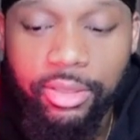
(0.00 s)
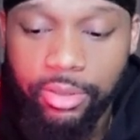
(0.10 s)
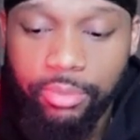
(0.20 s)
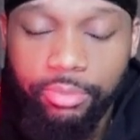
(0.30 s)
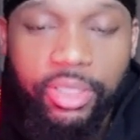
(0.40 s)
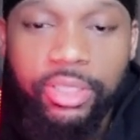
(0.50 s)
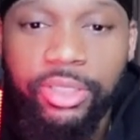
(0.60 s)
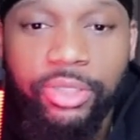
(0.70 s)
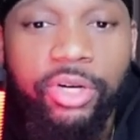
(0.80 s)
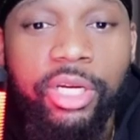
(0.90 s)
peaches
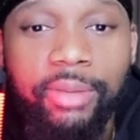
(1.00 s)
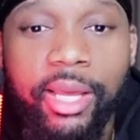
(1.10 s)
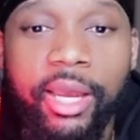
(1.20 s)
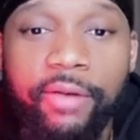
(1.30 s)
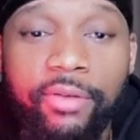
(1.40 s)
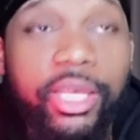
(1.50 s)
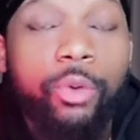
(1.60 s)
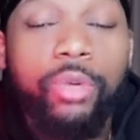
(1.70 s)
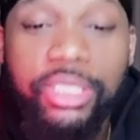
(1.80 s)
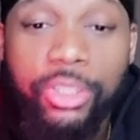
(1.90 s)
and cream. Like, everything
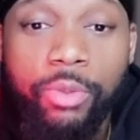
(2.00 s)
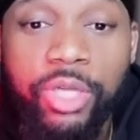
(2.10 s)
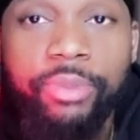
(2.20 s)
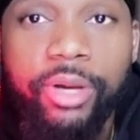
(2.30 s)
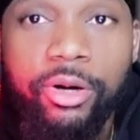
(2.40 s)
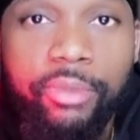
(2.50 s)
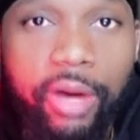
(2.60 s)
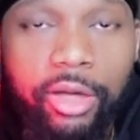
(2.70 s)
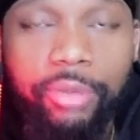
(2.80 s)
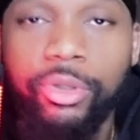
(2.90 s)
was so much better about
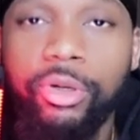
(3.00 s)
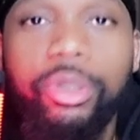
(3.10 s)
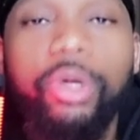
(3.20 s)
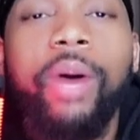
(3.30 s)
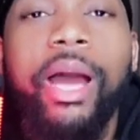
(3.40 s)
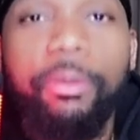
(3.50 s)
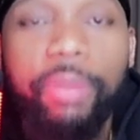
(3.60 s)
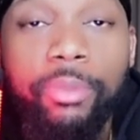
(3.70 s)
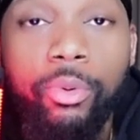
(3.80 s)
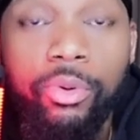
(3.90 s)
him. You don't know how
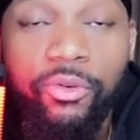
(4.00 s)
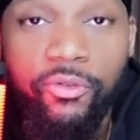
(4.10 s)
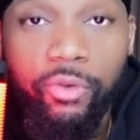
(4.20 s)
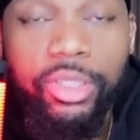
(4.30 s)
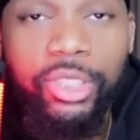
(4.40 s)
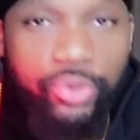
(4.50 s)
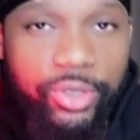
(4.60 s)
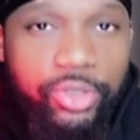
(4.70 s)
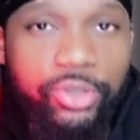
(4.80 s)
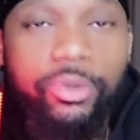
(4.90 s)
people will fully
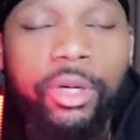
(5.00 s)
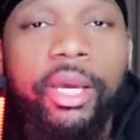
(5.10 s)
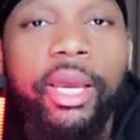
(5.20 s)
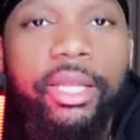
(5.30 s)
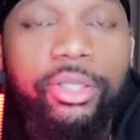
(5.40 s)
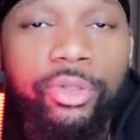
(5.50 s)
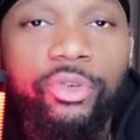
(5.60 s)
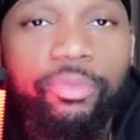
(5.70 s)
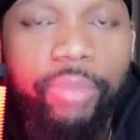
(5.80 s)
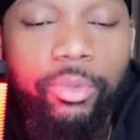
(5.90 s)
treat you until
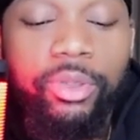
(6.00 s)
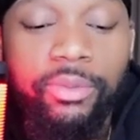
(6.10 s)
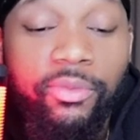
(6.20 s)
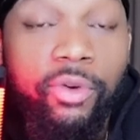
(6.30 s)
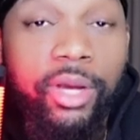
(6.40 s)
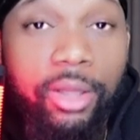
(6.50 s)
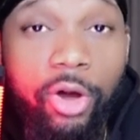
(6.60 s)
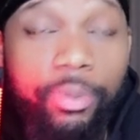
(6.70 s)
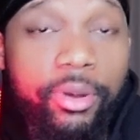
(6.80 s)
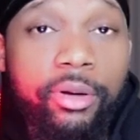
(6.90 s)
you've been with them for a long
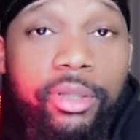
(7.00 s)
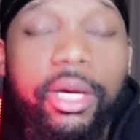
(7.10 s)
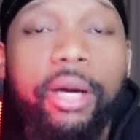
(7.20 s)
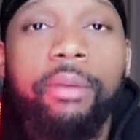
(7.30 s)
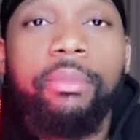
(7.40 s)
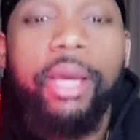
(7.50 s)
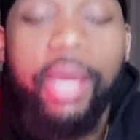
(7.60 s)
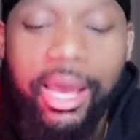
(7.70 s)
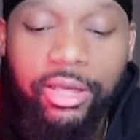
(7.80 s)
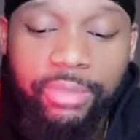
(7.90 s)
period of time.
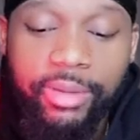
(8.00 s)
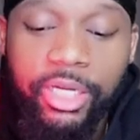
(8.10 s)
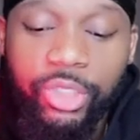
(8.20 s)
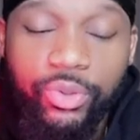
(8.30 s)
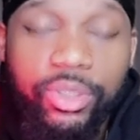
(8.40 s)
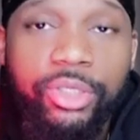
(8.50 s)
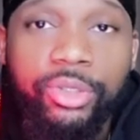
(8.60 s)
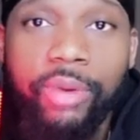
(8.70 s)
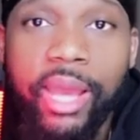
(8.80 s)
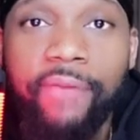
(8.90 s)
How somebody treats you
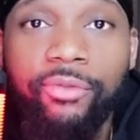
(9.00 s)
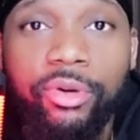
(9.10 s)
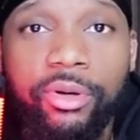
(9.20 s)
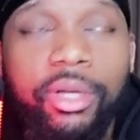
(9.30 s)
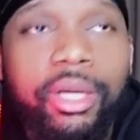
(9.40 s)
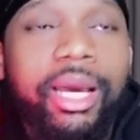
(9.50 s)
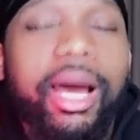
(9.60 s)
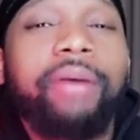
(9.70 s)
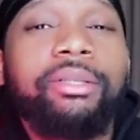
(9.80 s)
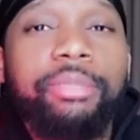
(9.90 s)
after, I
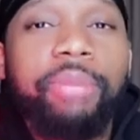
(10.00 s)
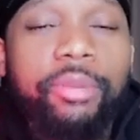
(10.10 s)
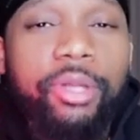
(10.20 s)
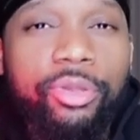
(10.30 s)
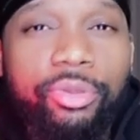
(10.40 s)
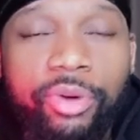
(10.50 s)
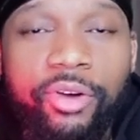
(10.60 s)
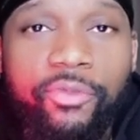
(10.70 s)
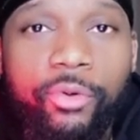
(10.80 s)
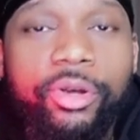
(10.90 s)
would say, maybe 3 or
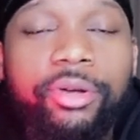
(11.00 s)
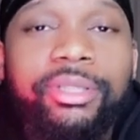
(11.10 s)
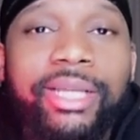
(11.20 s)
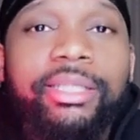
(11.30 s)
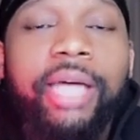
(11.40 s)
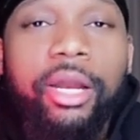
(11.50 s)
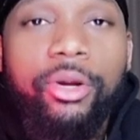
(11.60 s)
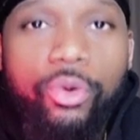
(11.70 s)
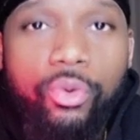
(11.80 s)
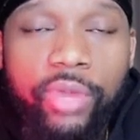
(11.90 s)
4 years, that's kind of
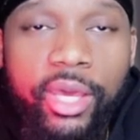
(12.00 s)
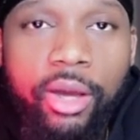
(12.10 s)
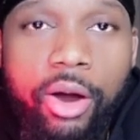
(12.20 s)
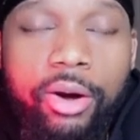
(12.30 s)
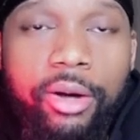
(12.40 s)
who they are,